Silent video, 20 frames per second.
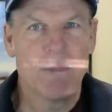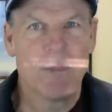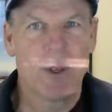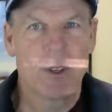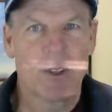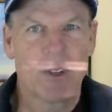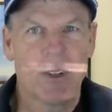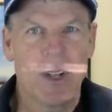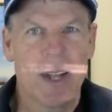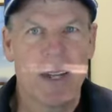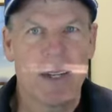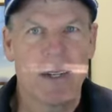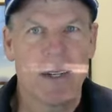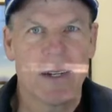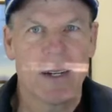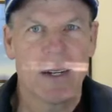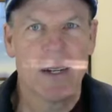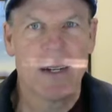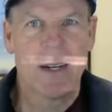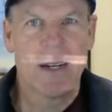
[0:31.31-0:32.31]
Looks like
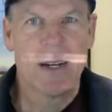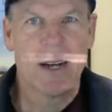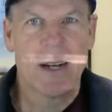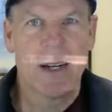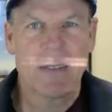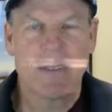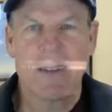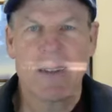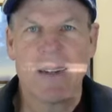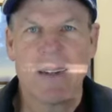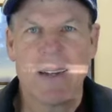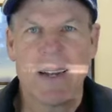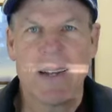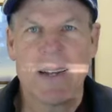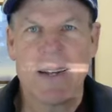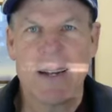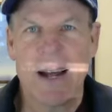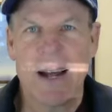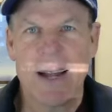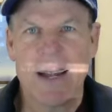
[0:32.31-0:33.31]
a, a Sunday
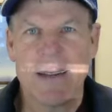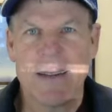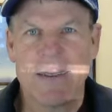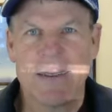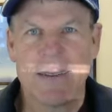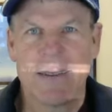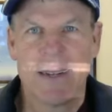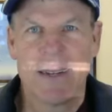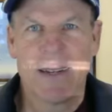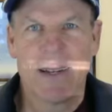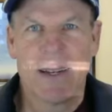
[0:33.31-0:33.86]
night